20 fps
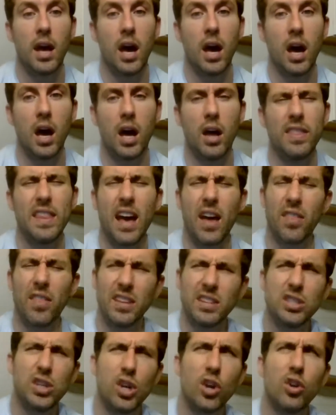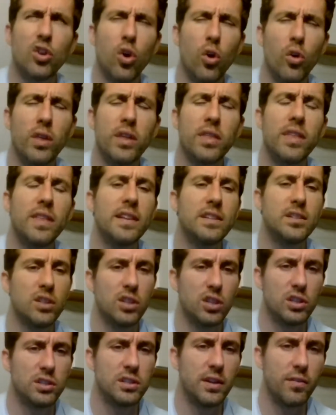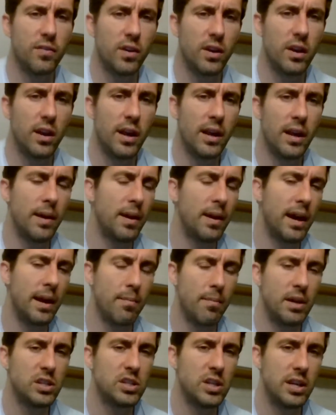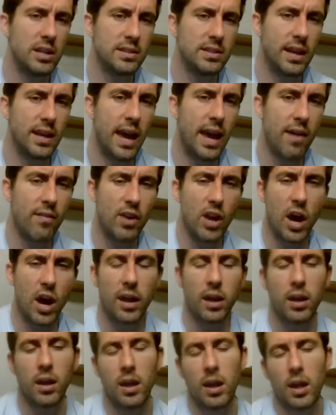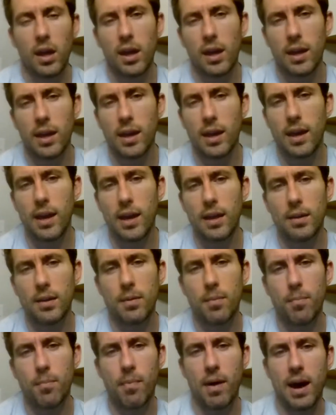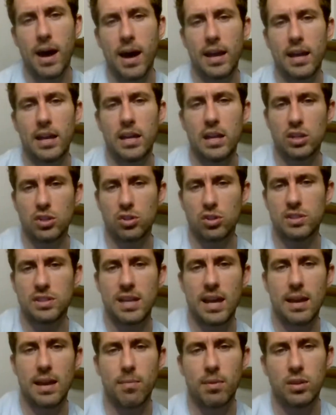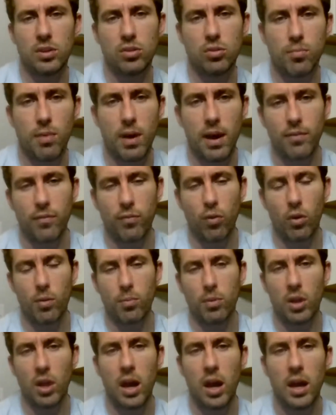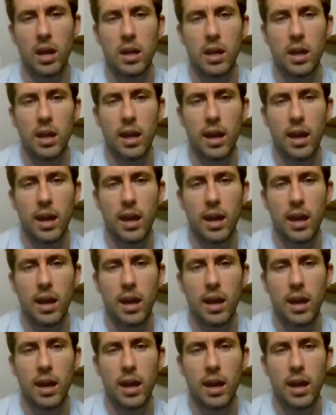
Now, this year, the only thing that's a little different, and I kind of mentioned it as a caveat in my initial statement to my formula,